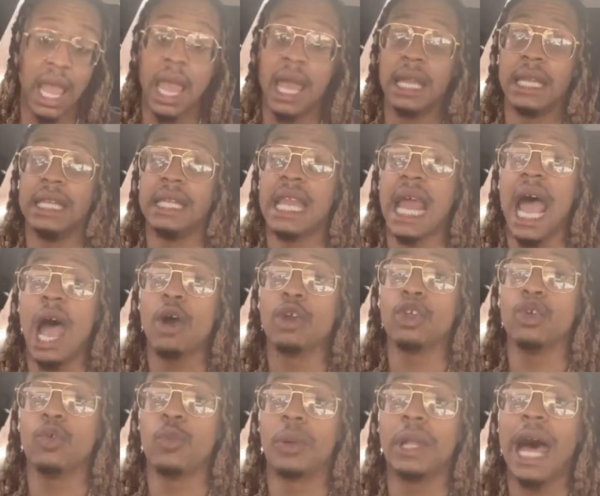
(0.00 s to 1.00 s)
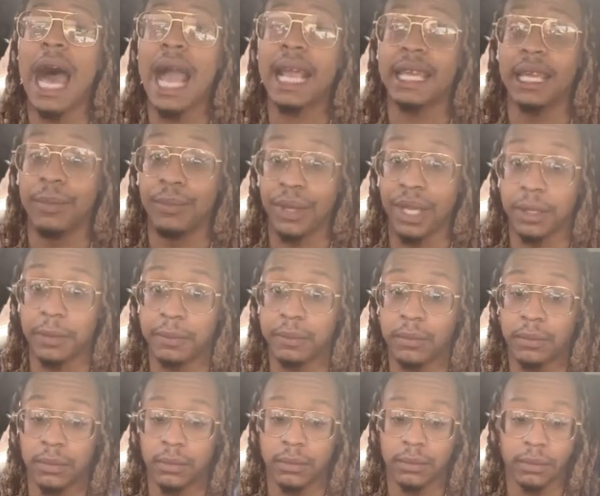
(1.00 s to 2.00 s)
Now you blocking me.
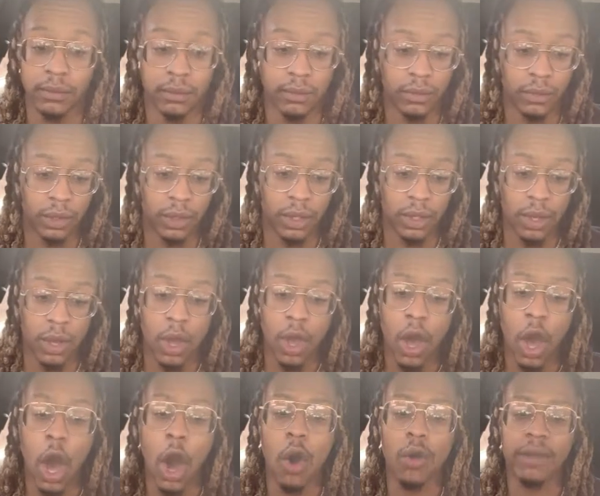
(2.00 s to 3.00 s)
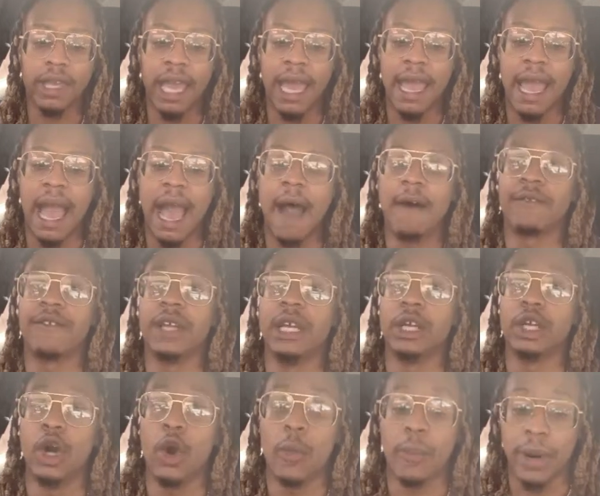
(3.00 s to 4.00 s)
Okay, I'm finna
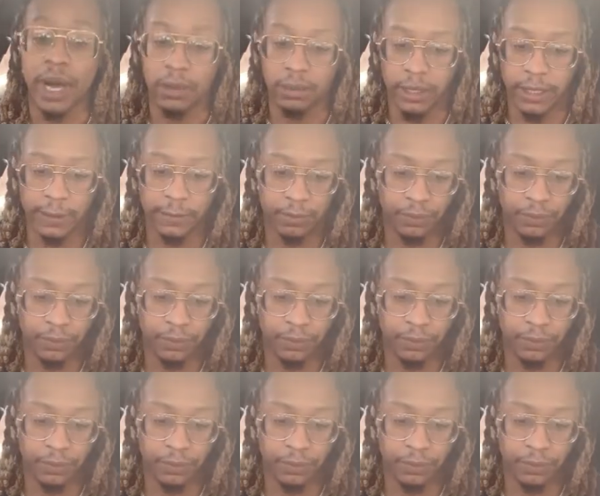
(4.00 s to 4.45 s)
go public.